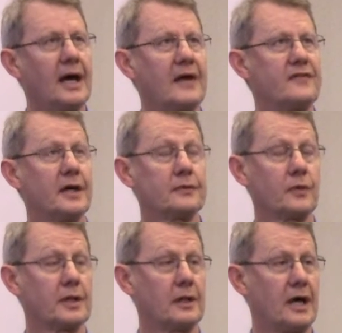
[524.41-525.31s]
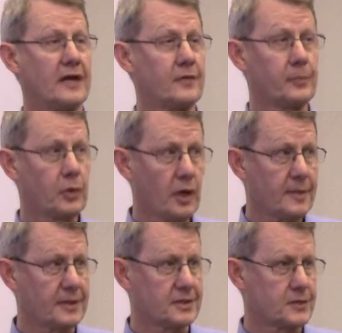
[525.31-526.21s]
I've dealt with a lot of
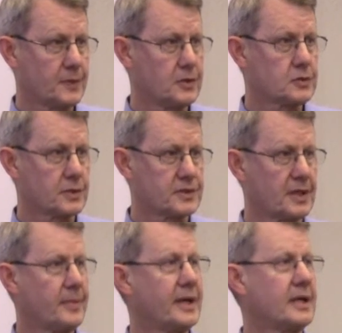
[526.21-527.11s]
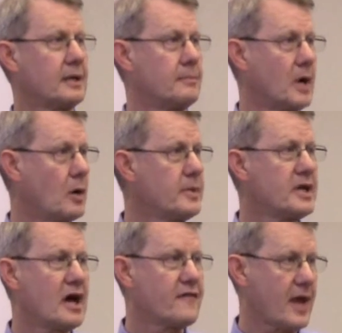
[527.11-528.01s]
employment disputes where somebody in a
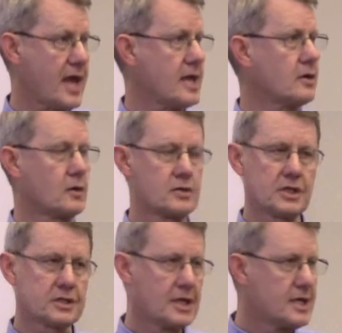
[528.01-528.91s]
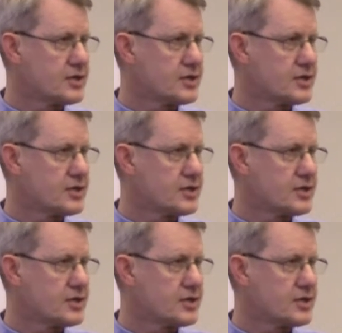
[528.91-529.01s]
moment of anger just